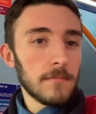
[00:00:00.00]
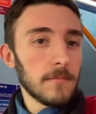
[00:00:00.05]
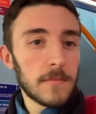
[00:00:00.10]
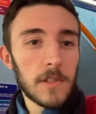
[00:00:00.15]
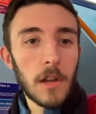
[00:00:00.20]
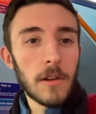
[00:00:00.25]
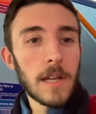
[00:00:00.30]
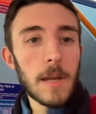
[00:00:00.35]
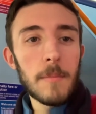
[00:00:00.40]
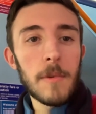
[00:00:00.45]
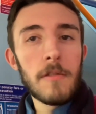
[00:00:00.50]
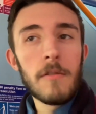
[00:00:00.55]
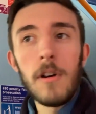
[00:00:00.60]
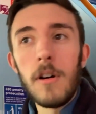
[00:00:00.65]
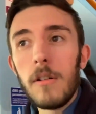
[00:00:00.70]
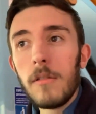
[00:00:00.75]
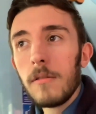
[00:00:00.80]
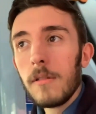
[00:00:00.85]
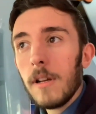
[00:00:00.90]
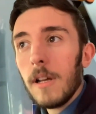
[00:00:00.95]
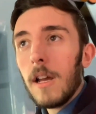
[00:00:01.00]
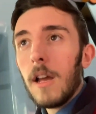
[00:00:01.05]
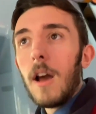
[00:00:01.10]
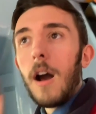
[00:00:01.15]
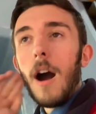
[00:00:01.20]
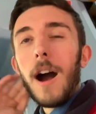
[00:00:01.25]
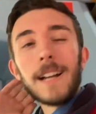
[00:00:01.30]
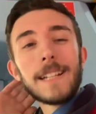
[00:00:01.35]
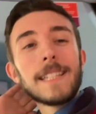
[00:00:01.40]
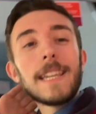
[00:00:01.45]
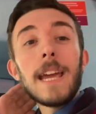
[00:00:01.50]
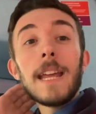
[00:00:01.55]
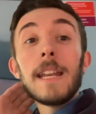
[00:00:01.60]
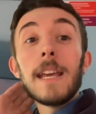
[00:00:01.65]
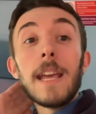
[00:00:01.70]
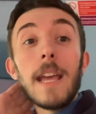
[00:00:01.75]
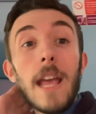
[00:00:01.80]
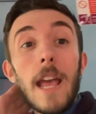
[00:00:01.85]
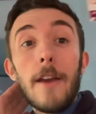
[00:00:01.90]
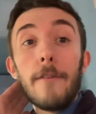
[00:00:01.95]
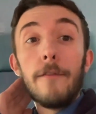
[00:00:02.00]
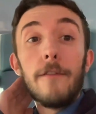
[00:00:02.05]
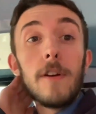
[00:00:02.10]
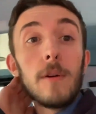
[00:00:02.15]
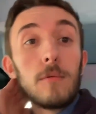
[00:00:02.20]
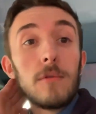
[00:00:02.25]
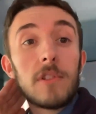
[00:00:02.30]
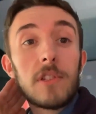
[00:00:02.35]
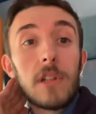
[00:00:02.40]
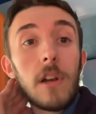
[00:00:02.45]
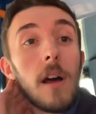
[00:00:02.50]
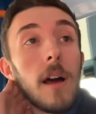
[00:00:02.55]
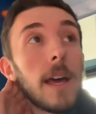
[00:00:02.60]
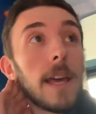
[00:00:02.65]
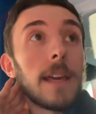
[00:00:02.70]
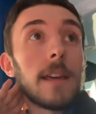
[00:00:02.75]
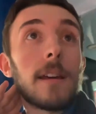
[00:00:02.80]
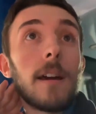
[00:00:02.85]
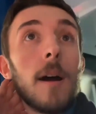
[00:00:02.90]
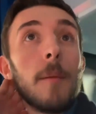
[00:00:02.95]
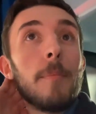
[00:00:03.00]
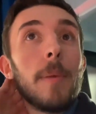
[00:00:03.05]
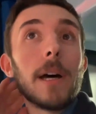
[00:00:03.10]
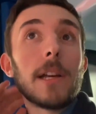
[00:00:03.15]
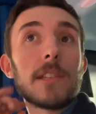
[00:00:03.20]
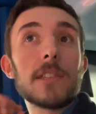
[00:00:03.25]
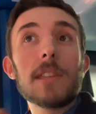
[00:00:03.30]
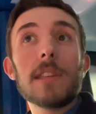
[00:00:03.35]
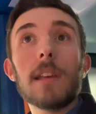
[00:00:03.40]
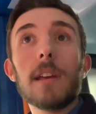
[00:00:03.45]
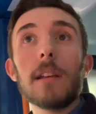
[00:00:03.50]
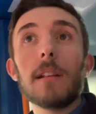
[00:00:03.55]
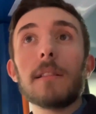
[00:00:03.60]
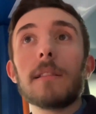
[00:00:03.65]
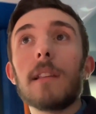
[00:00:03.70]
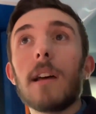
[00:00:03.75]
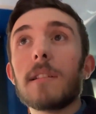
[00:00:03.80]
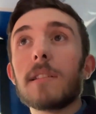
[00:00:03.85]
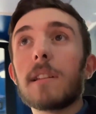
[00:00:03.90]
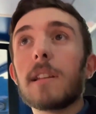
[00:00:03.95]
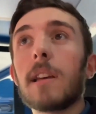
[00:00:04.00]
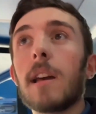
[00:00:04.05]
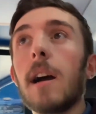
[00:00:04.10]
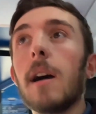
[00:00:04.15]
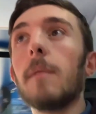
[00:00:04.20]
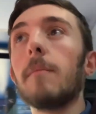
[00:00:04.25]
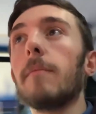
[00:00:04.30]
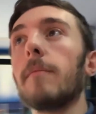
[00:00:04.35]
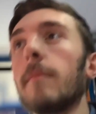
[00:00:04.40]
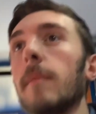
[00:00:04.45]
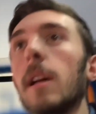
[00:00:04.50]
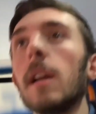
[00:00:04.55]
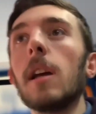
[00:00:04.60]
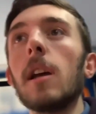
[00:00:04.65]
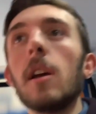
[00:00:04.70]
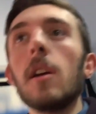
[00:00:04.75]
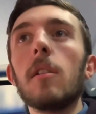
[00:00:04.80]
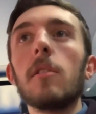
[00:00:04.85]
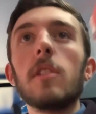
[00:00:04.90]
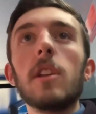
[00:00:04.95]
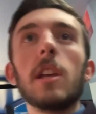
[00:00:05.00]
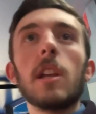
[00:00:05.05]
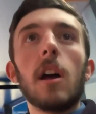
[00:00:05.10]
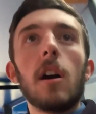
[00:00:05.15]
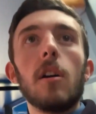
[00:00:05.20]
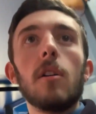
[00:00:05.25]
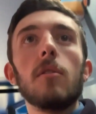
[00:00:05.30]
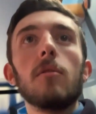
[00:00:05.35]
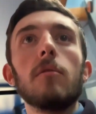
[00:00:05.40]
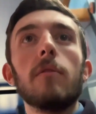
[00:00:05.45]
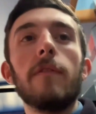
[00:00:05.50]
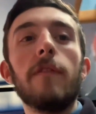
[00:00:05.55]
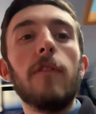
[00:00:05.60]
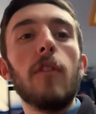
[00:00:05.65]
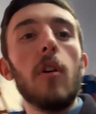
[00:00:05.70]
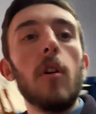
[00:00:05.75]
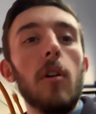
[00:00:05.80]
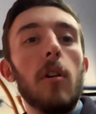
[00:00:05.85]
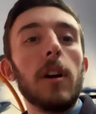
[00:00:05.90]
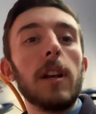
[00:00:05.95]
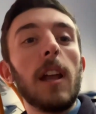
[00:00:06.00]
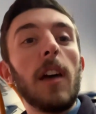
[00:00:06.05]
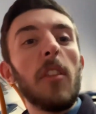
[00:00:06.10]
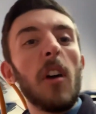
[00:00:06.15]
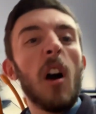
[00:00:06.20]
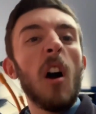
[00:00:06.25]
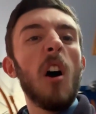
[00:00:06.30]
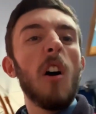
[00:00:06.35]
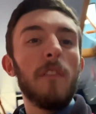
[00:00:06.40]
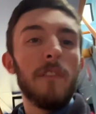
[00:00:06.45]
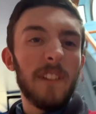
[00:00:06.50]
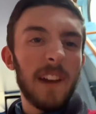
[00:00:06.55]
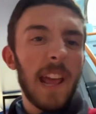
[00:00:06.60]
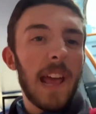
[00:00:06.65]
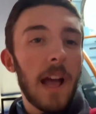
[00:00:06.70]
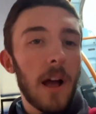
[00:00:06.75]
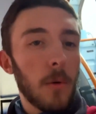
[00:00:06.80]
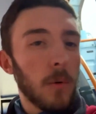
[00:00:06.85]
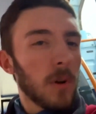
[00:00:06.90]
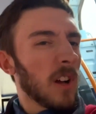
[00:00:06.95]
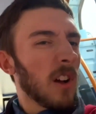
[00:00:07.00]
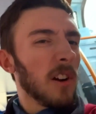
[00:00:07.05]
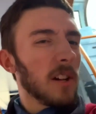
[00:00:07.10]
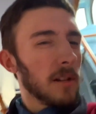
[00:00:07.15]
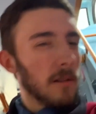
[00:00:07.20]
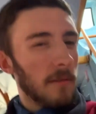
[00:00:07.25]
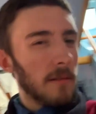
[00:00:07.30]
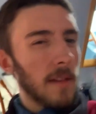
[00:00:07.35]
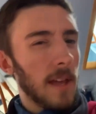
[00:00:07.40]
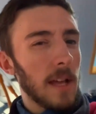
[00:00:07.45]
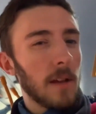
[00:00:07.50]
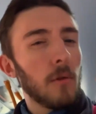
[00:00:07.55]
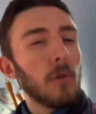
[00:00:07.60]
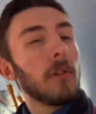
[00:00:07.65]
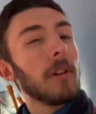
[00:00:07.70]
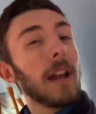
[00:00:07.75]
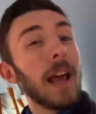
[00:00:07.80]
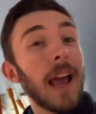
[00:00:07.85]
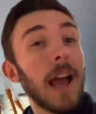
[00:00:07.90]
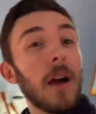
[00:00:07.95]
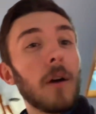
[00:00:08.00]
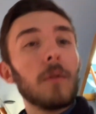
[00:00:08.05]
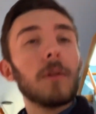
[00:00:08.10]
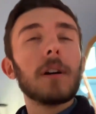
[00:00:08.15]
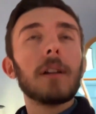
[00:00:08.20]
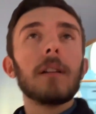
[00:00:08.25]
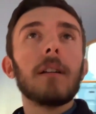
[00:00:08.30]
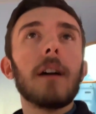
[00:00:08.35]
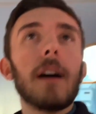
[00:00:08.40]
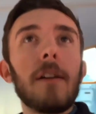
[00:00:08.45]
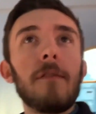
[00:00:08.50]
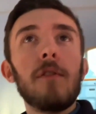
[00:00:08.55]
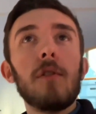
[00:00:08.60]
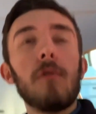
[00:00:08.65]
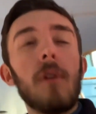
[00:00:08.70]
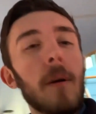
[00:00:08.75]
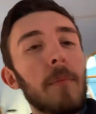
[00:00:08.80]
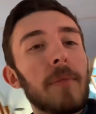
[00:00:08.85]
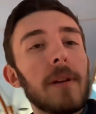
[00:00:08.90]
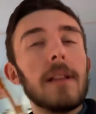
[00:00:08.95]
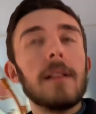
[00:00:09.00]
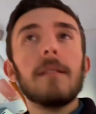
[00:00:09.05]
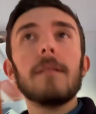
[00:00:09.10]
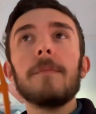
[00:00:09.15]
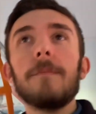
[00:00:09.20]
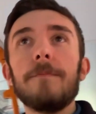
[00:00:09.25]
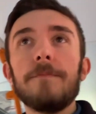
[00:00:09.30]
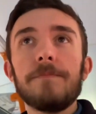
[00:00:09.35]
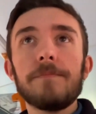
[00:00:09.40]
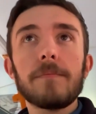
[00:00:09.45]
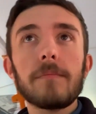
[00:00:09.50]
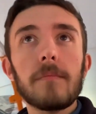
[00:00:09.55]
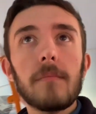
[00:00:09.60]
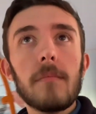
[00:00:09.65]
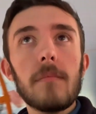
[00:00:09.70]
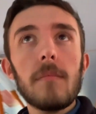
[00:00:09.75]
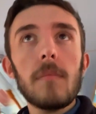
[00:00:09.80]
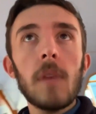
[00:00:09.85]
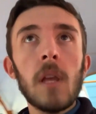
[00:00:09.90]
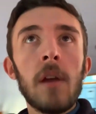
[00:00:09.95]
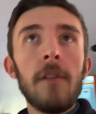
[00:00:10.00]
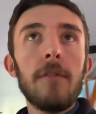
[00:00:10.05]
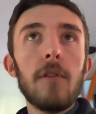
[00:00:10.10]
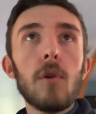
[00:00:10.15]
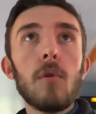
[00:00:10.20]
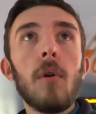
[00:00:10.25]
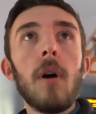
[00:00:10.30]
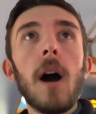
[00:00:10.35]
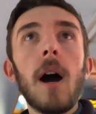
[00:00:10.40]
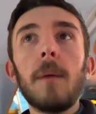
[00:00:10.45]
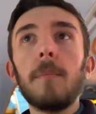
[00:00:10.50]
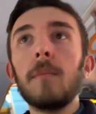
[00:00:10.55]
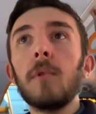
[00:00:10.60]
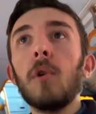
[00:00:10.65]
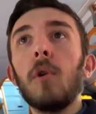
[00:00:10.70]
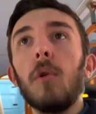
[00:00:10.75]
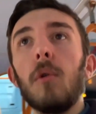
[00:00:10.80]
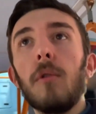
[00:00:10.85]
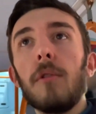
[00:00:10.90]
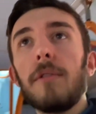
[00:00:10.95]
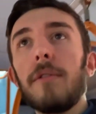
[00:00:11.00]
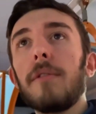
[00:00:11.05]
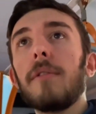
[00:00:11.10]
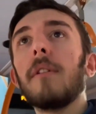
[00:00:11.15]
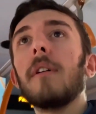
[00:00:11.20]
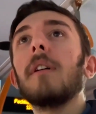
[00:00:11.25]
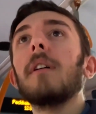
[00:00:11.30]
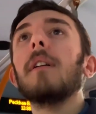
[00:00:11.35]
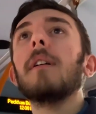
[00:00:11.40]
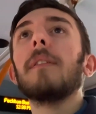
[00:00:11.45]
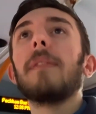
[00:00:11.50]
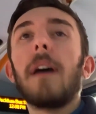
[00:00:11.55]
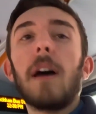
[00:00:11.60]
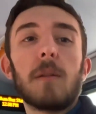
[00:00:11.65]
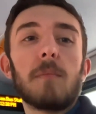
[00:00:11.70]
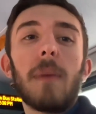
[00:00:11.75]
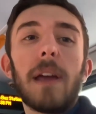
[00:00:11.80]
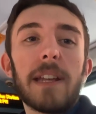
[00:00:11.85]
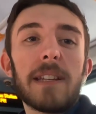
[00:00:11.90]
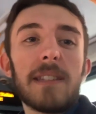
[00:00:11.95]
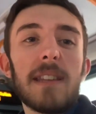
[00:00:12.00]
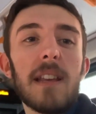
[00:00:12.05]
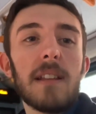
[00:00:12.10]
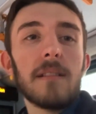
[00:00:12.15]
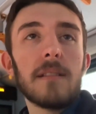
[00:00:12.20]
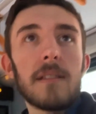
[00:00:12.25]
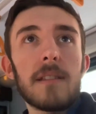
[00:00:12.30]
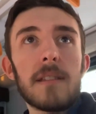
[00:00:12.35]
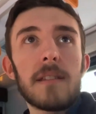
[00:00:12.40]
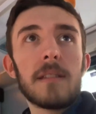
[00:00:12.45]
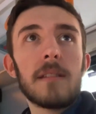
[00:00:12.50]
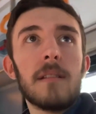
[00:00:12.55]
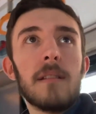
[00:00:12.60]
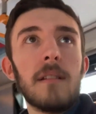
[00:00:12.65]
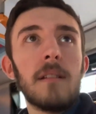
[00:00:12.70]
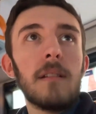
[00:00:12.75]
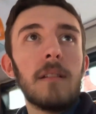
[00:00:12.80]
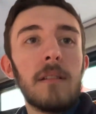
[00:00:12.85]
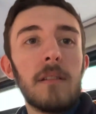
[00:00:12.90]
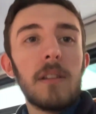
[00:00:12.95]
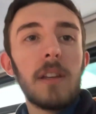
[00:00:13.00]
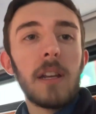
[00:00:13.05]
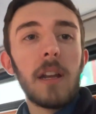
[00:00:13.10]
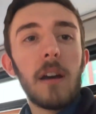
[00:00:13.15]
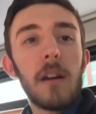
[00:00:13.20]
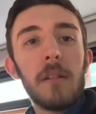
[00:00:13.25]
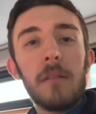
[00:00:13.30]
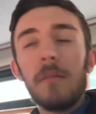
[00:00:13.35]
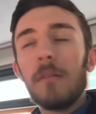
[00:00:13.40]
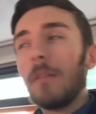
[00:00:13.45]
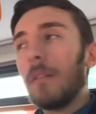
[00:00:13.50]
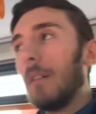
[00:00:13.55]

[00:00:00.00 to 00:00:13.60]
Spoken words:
don't get me wrong, I'd get it if it was like a bus that doesn't come, you know, for another half an hour kind of thing, or an hour. Like, if you're up north, that would make sense, you know,